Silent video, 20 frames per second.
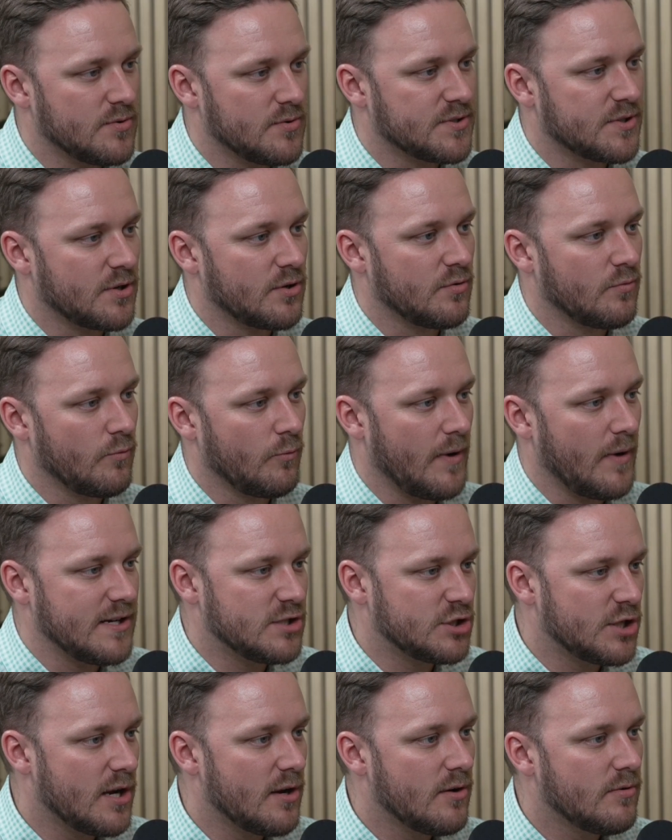a certain
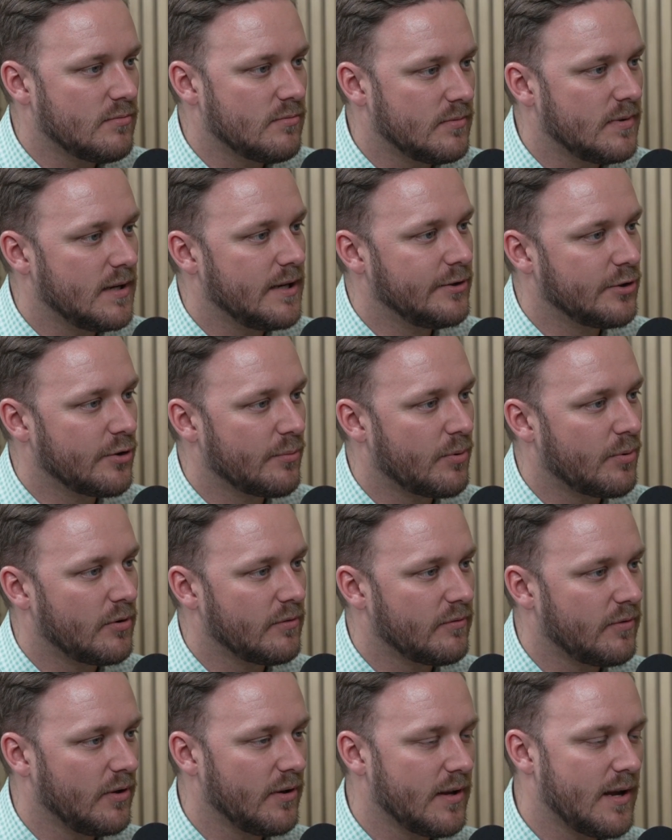ratio in your
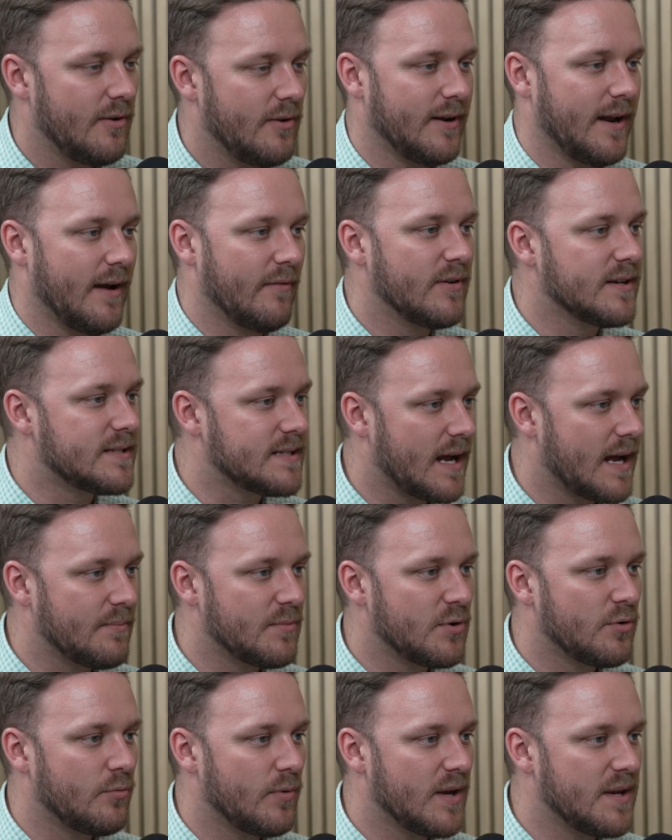portfolio. And every time
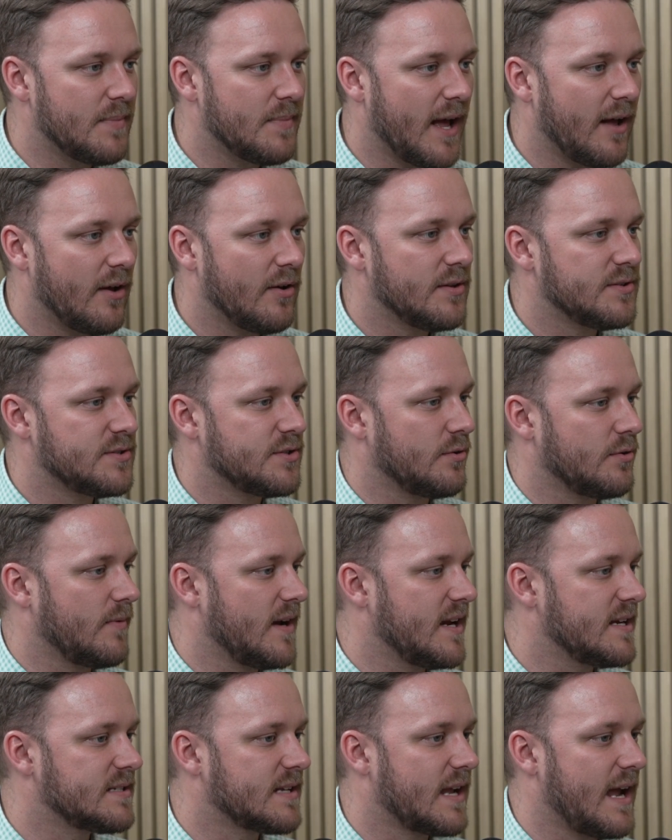you rebalance or
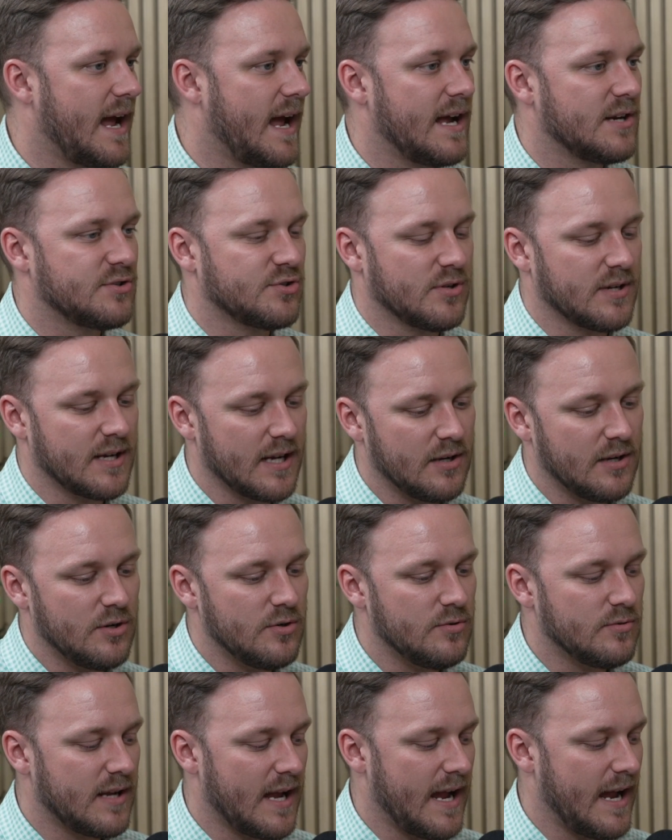raise cash or get
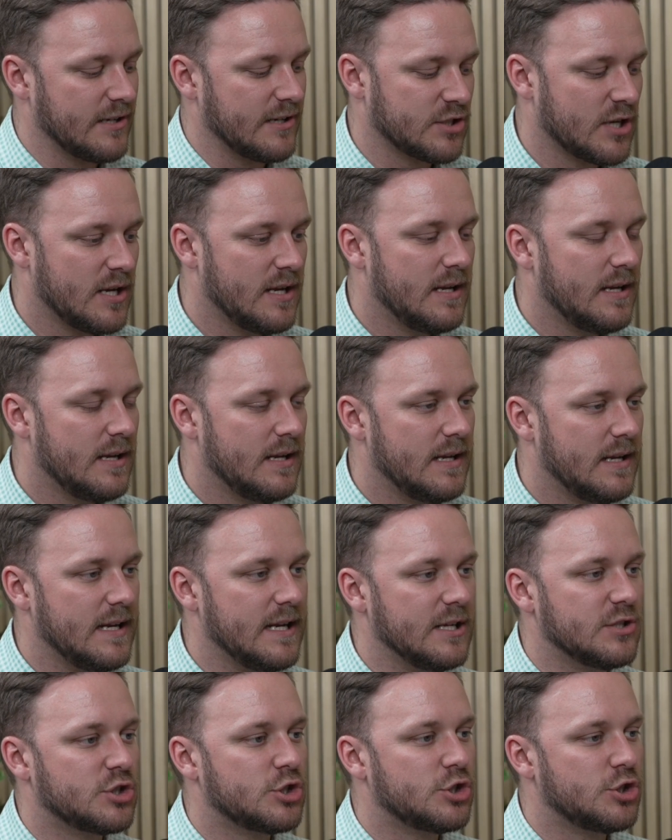new cash,
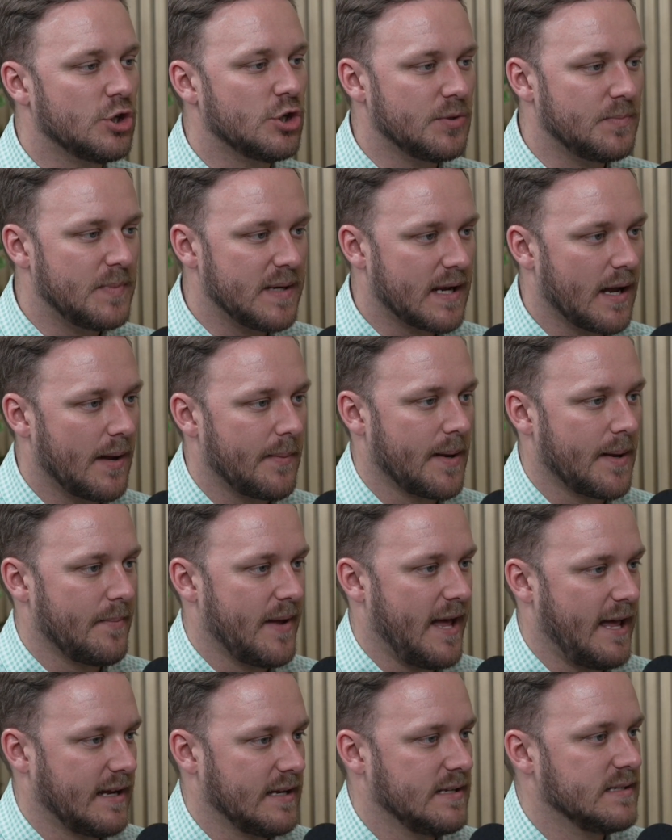it should be coming
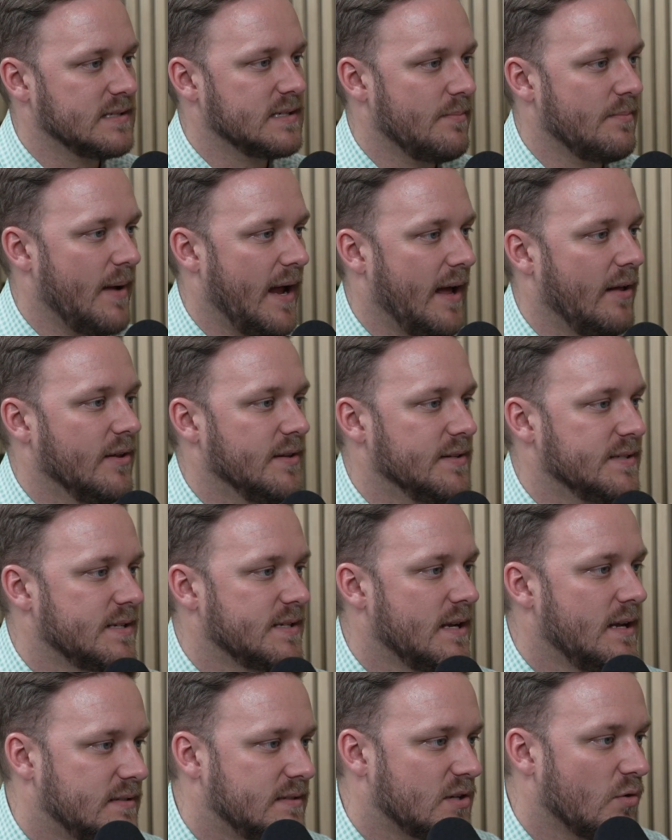back into balance
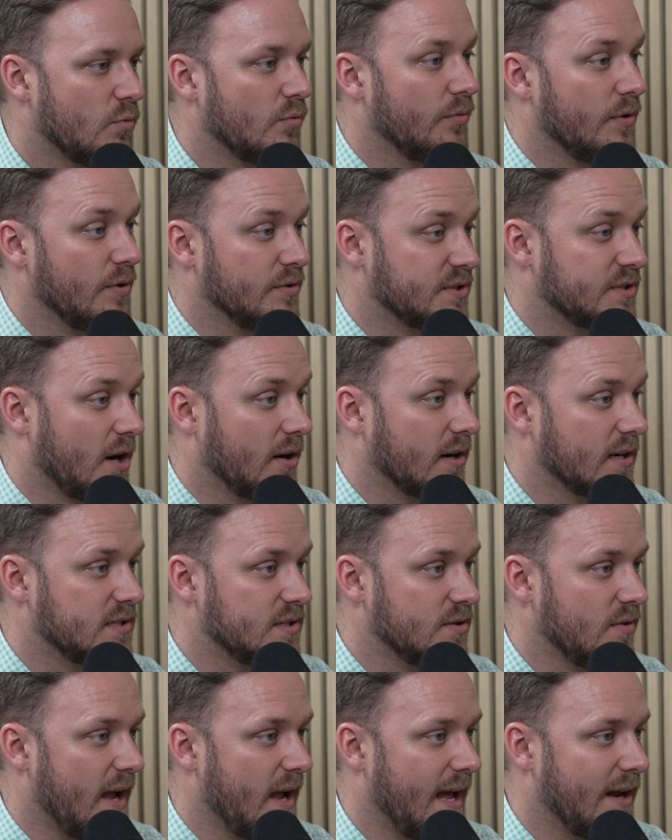to those targets
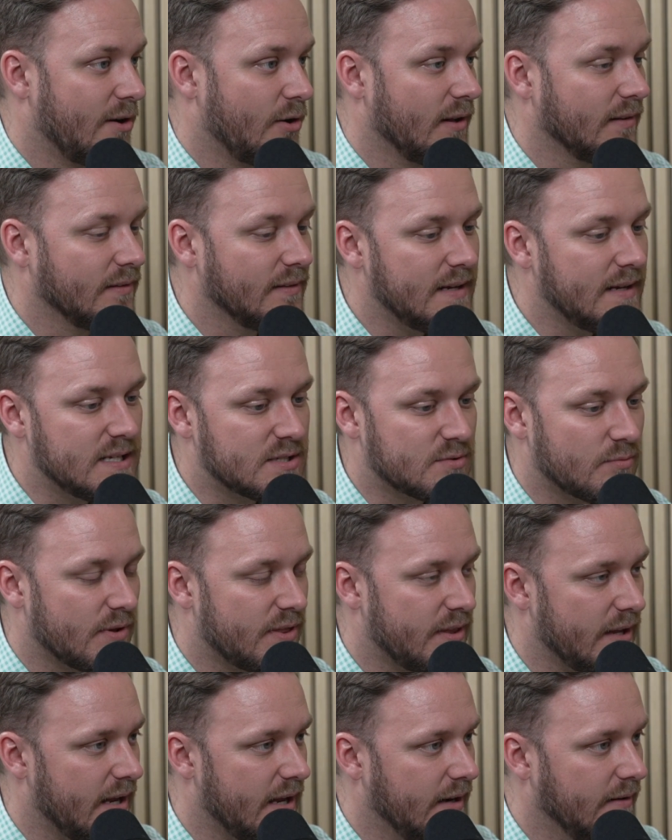you had, or at least
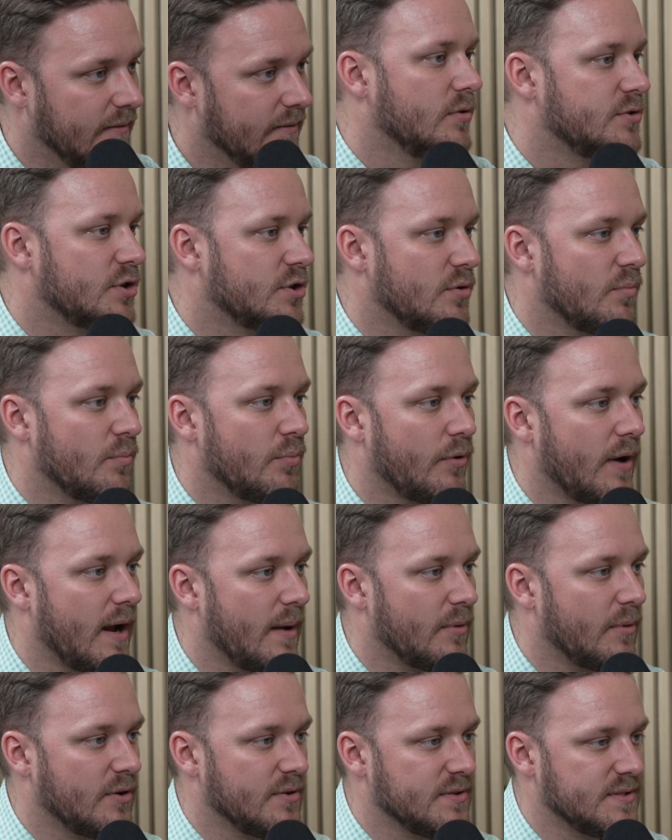within certain
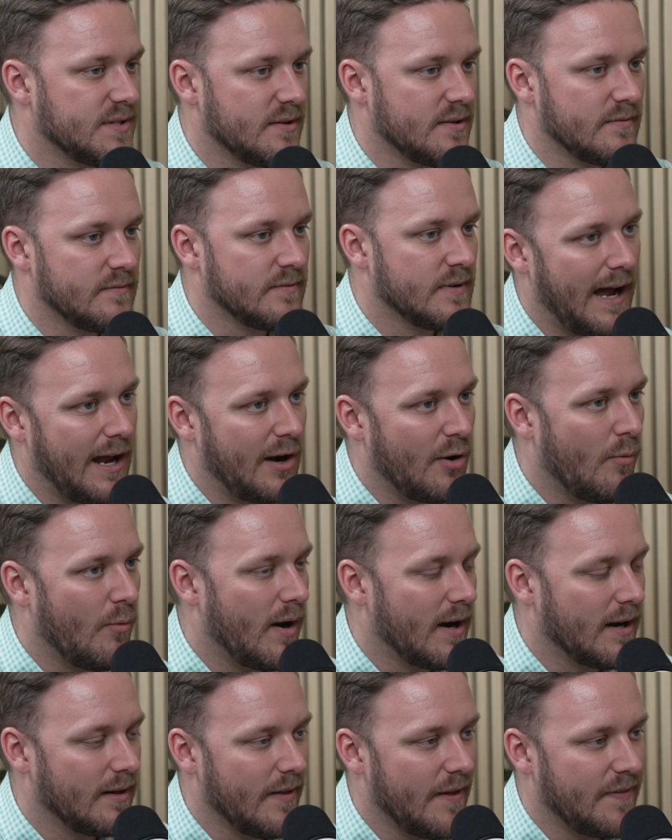parameters of, I don't
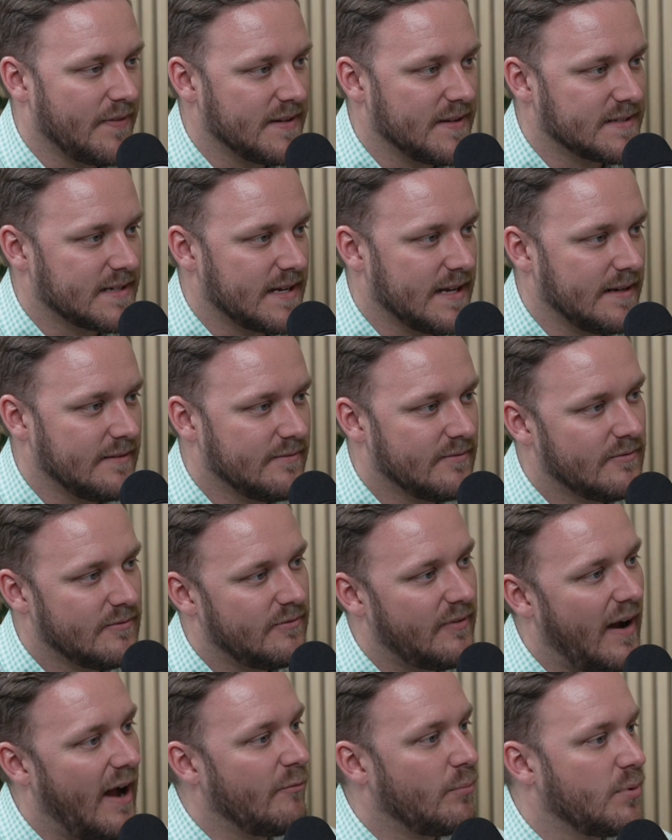want to let this get
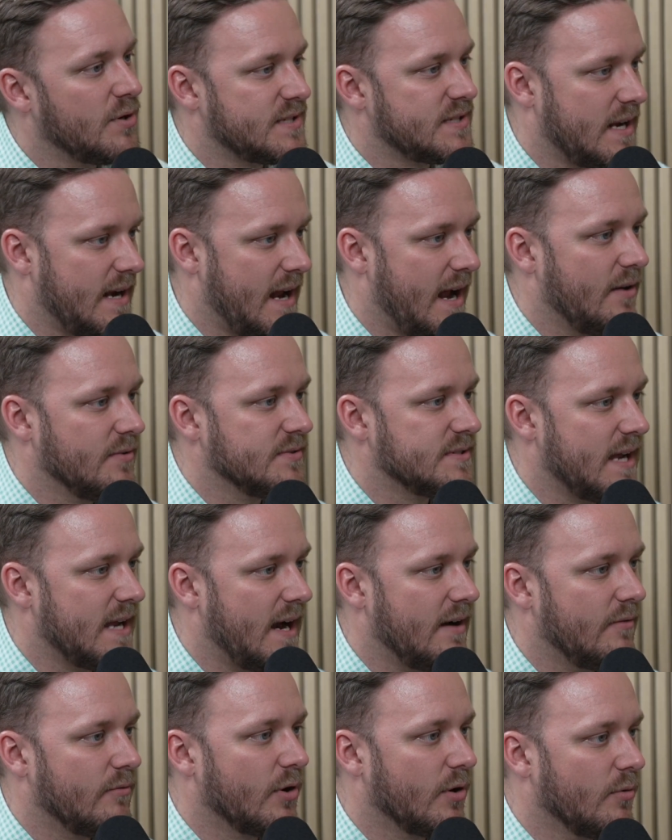5%
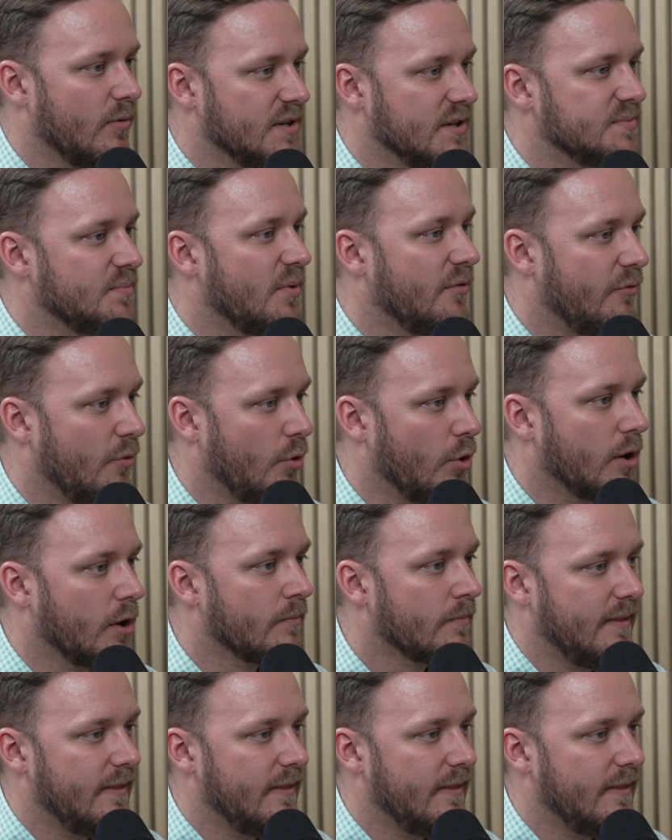outside of where it was before.